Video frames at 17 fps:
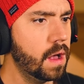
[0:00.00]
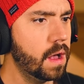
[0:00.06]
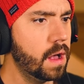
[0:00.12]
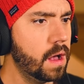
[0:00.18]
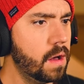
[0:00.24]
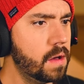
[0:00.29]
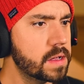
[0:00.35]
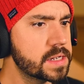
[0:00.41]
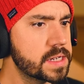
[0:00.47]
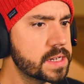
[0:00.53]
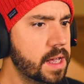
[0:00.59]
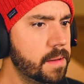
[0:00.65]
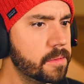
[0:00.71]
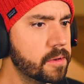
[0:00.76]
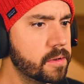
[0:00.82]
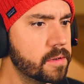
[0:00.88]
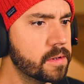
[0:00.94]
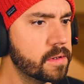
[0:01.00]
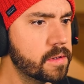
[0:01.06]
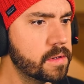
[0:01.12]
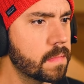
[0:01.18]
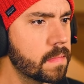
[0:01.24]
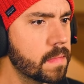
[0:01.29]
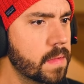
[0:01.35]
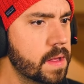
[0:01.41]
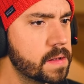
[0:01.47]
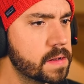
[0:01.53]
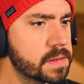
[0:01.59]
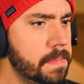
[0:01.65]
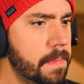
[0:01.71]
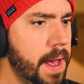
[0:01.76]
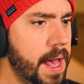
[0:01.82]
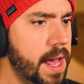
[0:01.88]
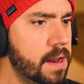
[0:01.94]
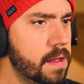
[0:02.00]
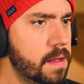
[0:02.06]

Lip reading: Oh, it's Samuel. Looks mad.